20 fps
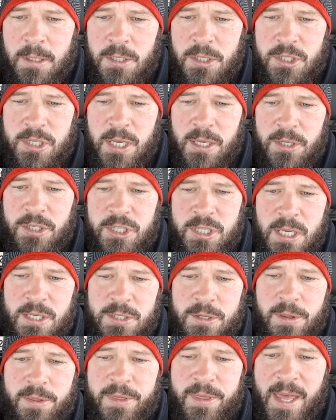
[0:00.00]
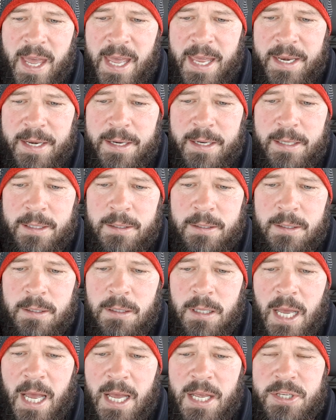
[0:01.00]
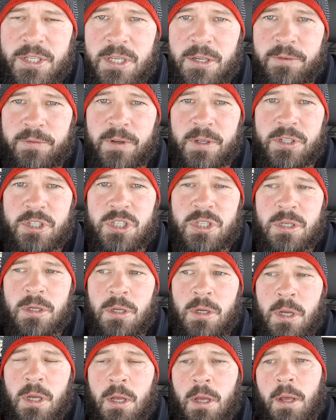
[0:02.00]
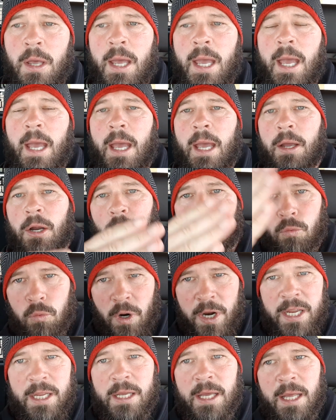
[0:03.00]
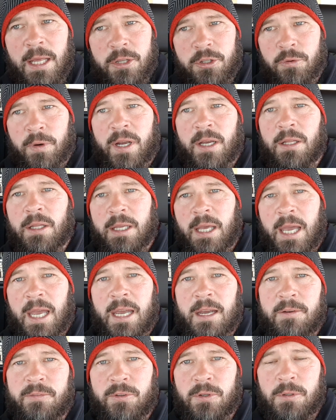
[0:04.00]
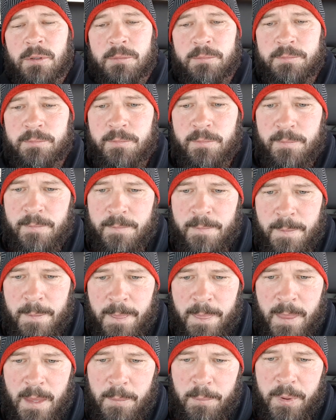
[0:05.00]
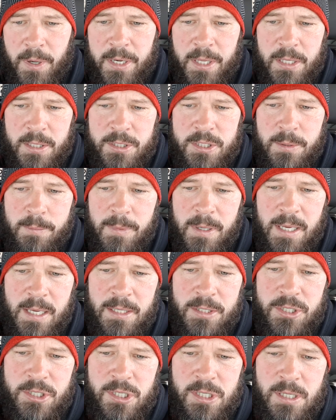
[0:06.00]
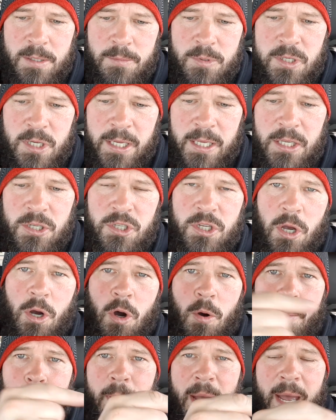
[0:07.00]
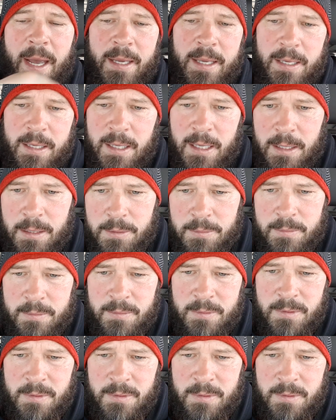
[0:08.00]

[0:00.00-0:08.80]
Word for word: See how it says then, as if it's right directly after? But it, to me, it seems like he's going back again.